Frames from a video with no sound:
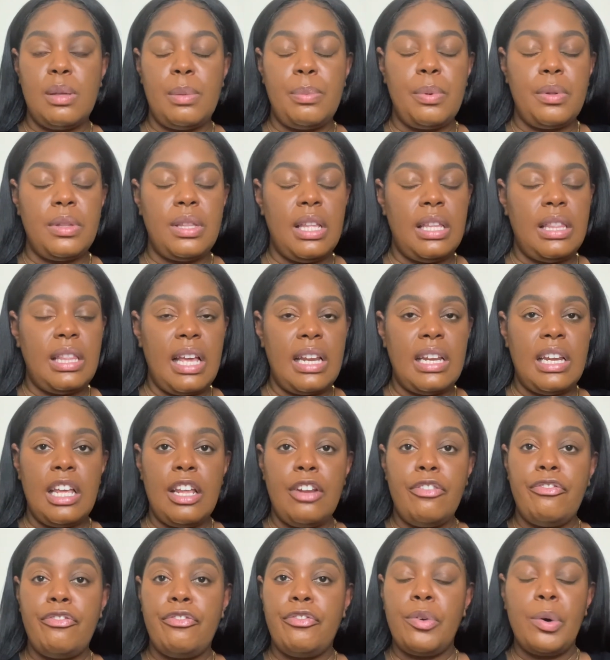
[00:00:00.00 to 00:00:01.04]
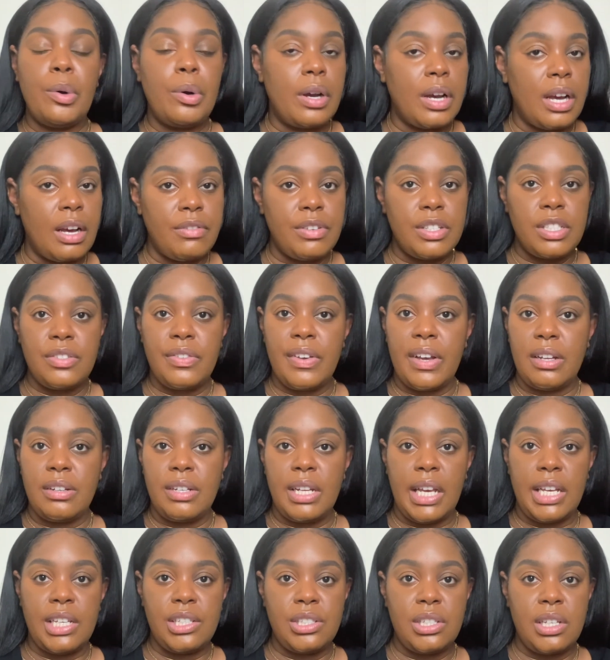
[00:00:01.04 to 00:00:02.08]
people think they need full coverage
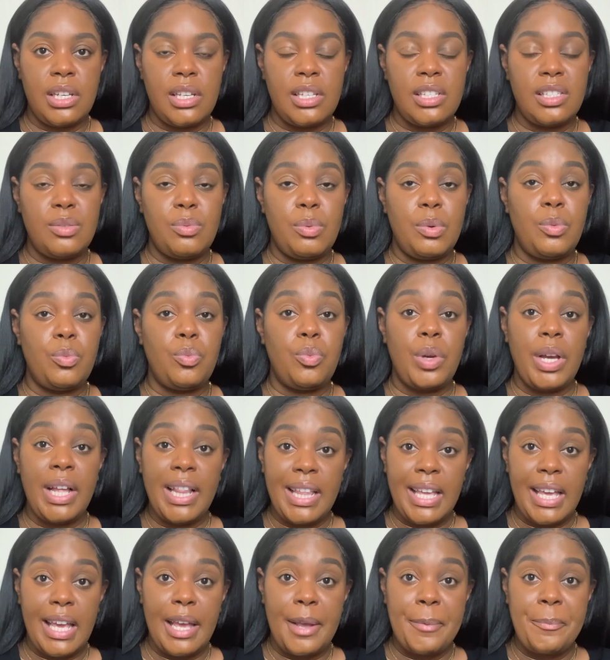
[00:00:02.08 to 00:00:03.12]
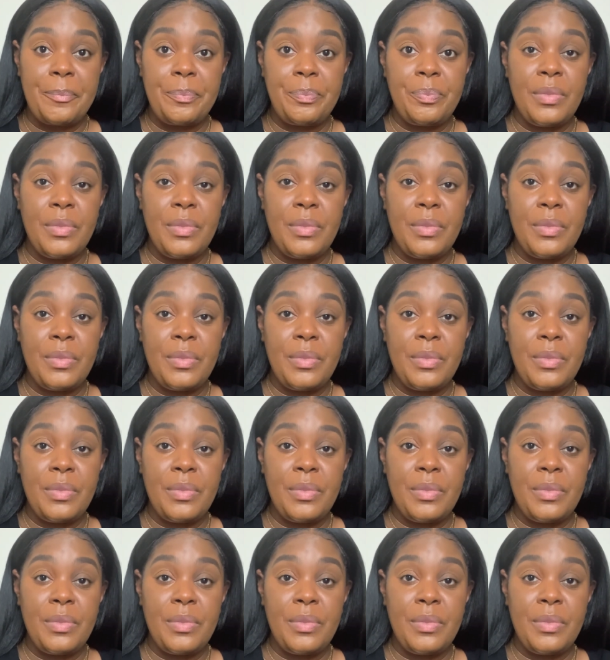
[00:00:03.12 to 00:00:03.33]
foundations, when really,